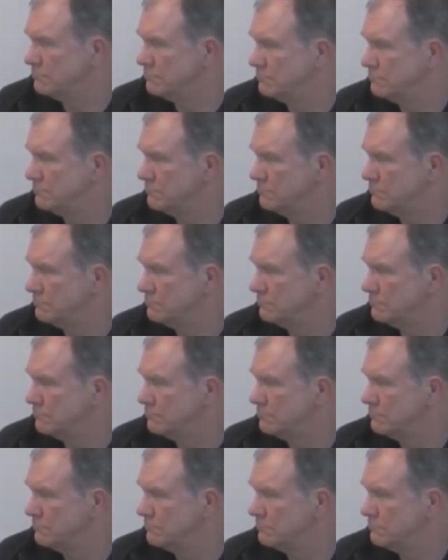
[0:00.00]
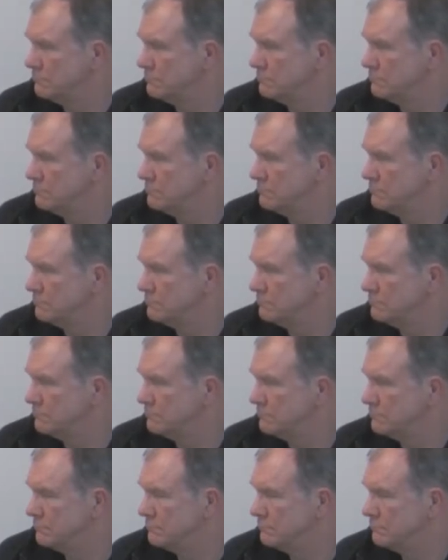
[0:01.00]

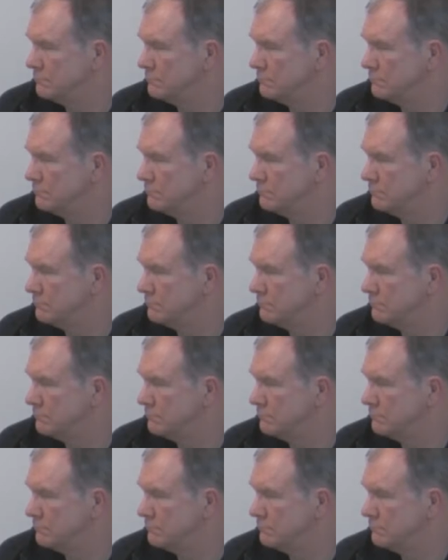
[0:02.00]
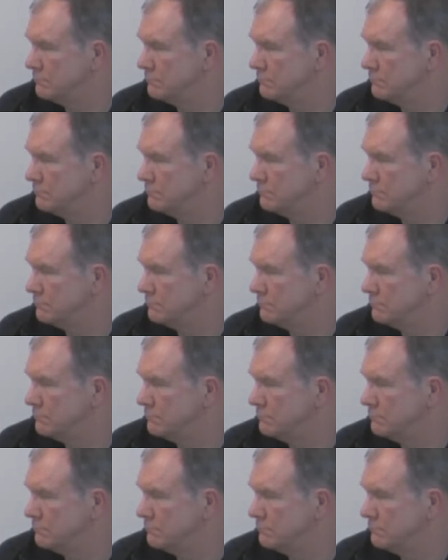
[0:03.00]

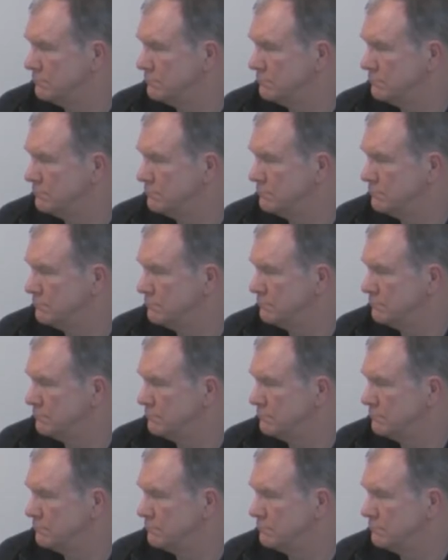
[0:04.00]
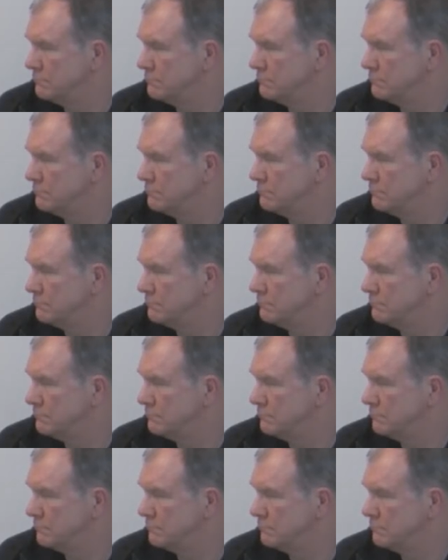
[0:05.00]

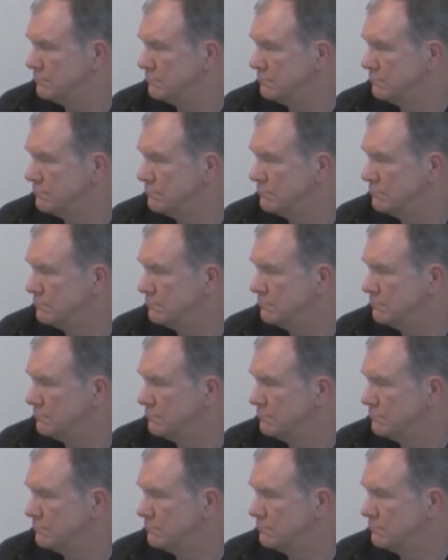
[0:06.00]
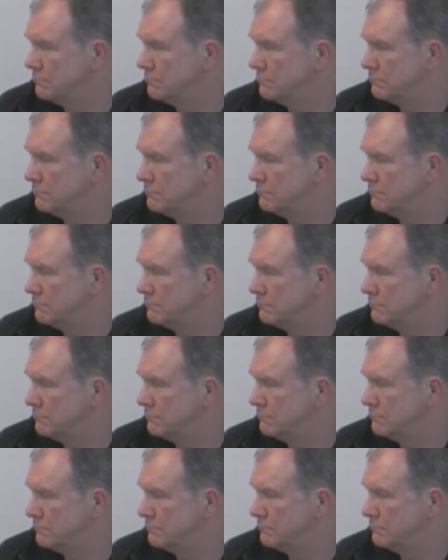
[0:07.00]
The person shown says nothing.